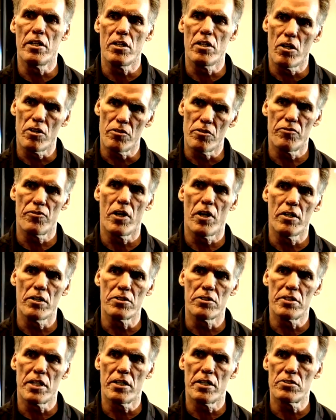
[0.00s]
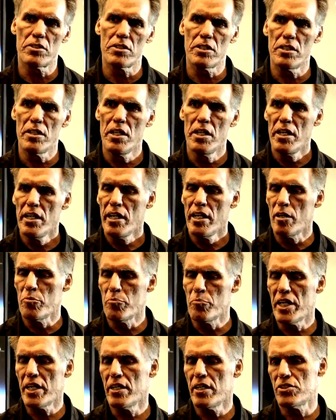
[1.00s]
getting all the final testing,
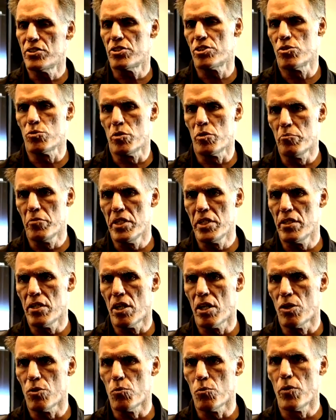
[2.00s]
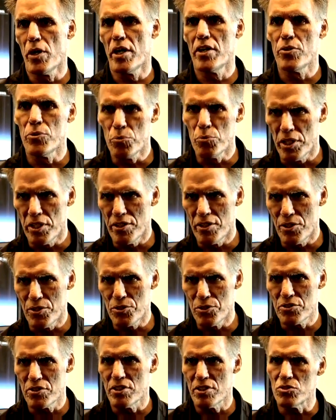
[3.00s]
and making sure we meet our weather
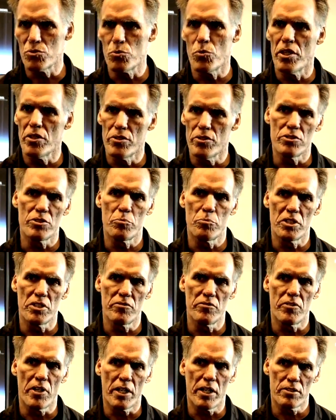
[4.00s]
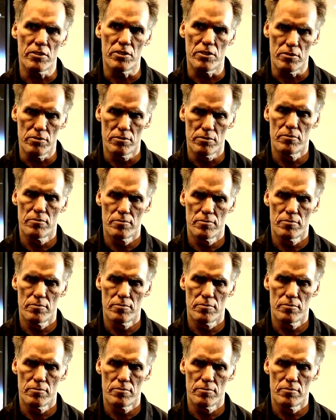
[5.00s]
windows, because weather is a big factor.